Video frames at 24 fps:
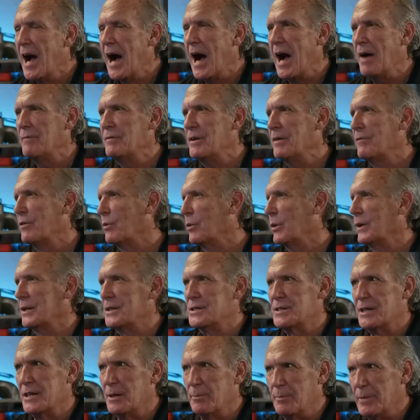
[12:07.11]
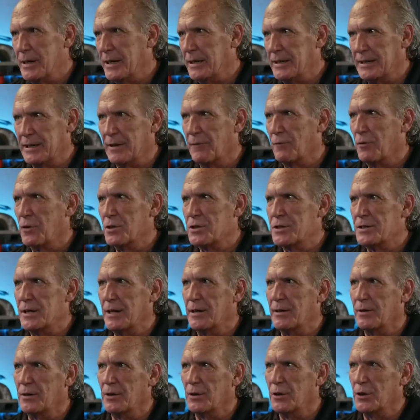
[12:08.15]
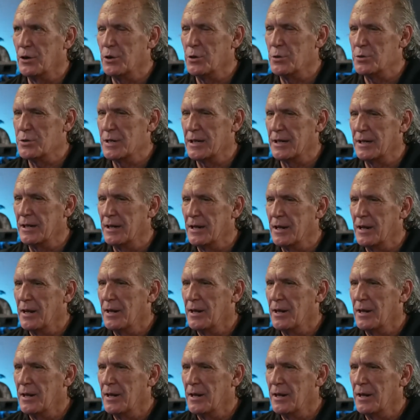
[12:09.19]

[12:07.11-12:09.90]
I've never really seen a big difference in using